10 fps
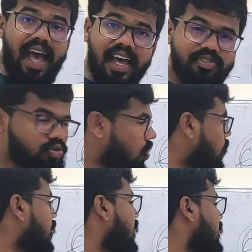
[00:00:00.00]
has
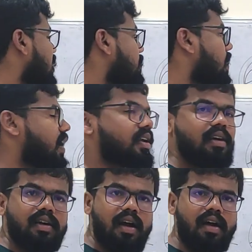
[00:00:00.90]
overrated buying
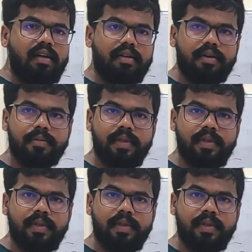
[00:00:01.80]
a car,